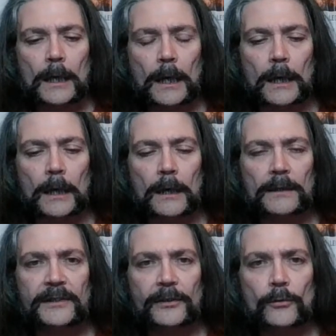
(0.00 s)

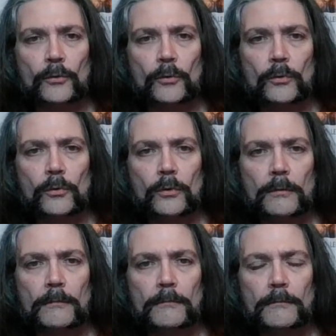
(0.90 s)
to
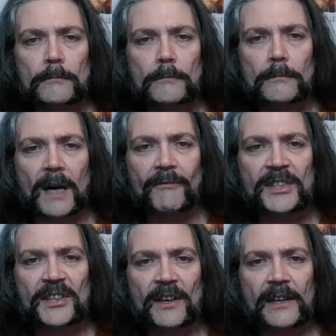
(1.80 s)

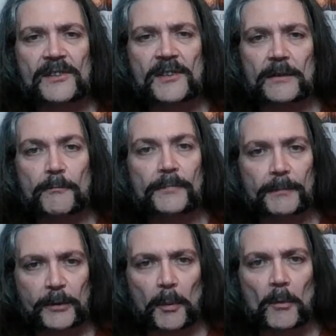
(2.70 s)
advertise to
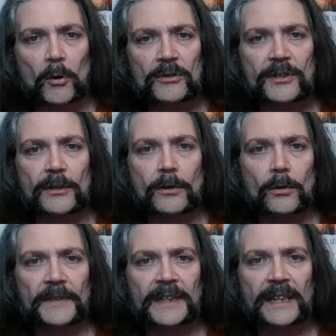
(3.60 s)
promote
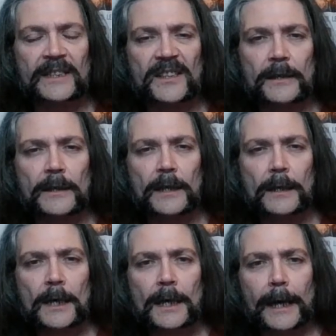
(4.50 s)

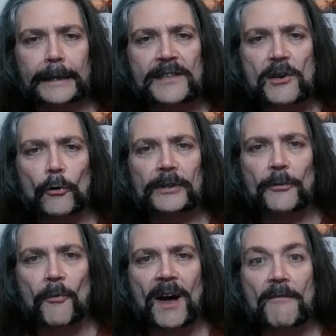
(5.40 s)
COVID-19, and is going to
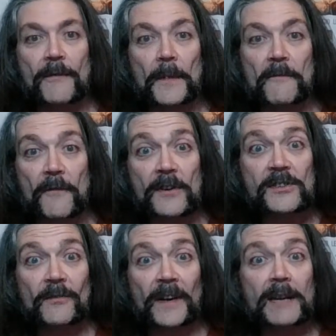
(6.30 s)
run from the
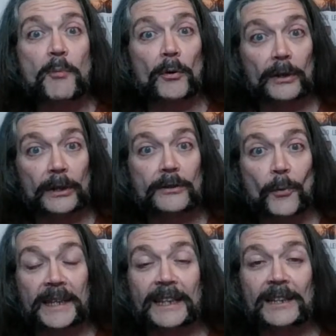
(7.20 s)
1st of April
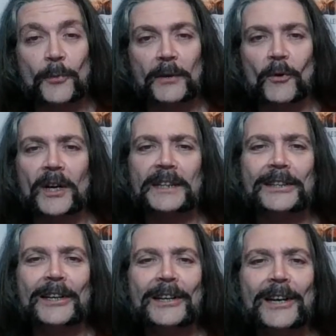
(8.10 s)

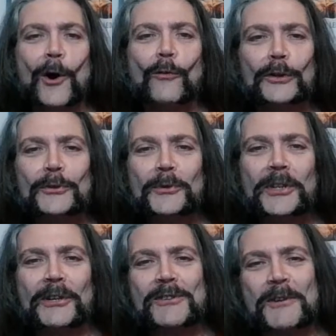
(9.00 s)
2021 for 2
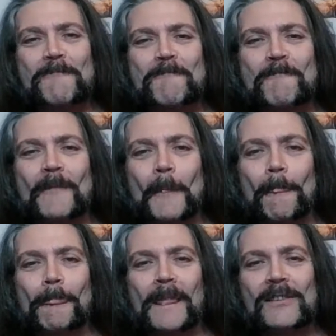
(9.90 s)
years.
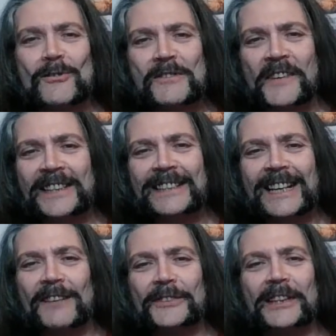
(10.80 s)
So it's funny
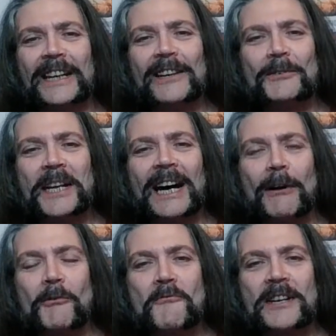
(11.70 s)
enough that they know now
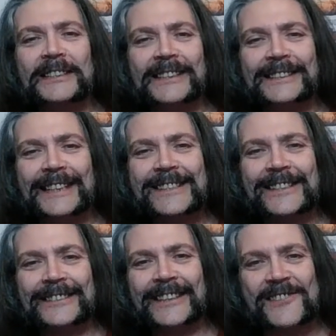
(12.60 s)
already that
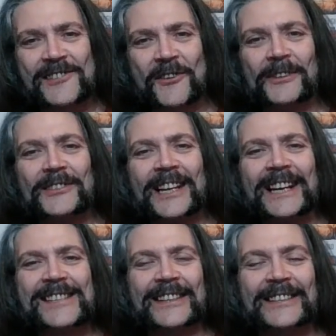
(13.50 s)
this is going to
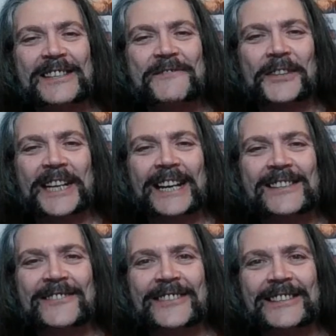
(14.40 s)
last at least for the
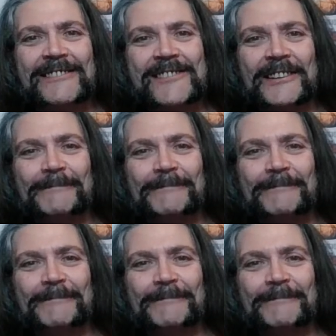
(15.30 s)
next 2 years.